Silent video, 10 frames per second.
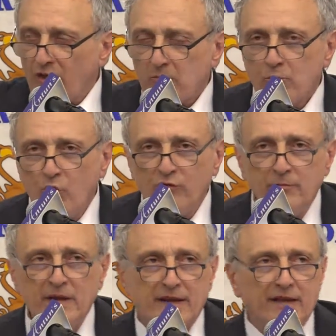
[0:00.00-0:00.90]
The
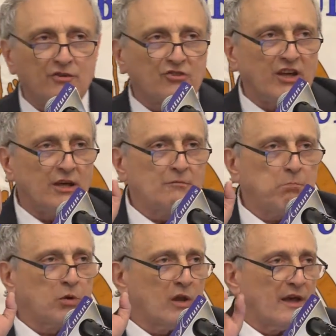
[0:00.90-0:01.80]
movement is in
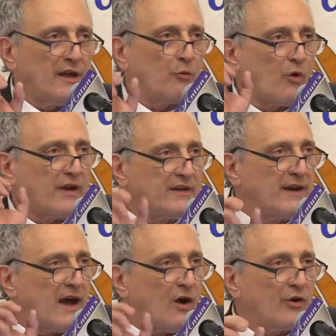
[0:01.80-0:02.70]
play right
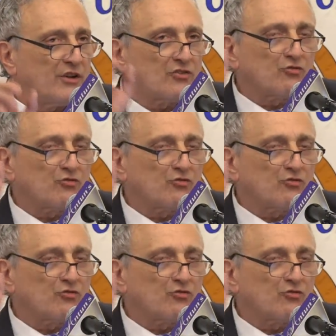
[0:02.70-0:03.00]
now, and